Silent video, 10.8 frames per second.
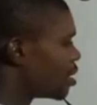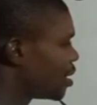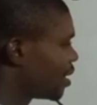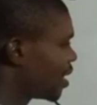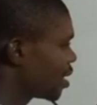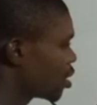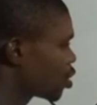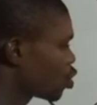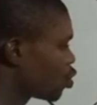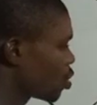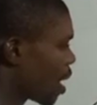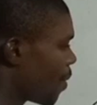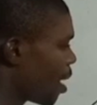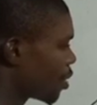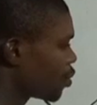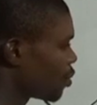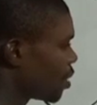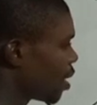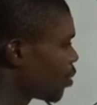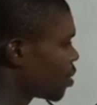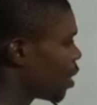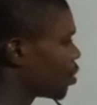these 2 carbon atoms, they are
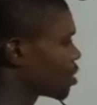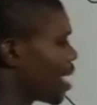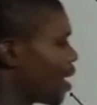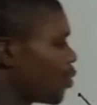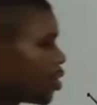the one that will carry